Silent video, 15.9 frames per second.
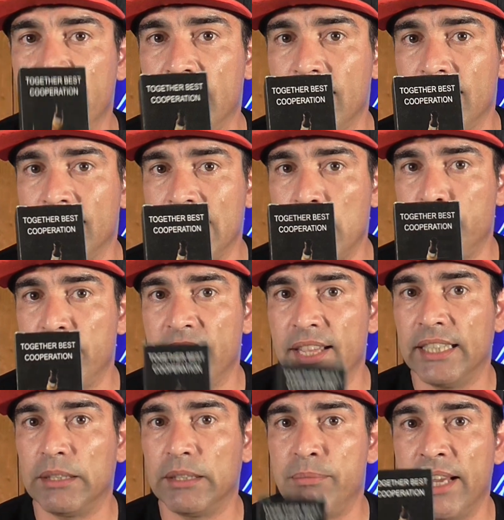read it on top of
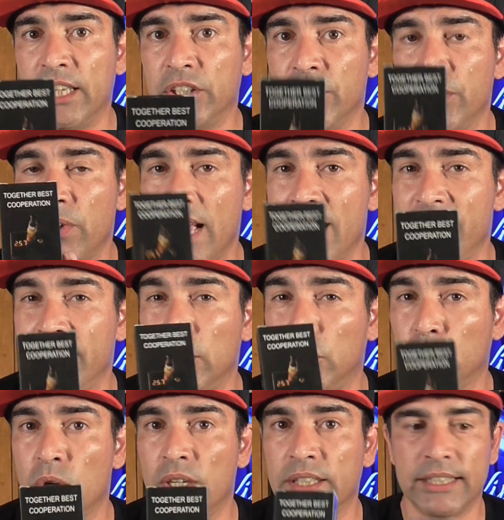this, make sure you don't have any
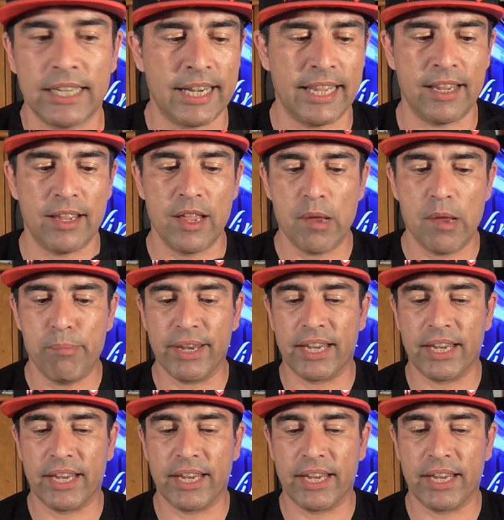shorts on it,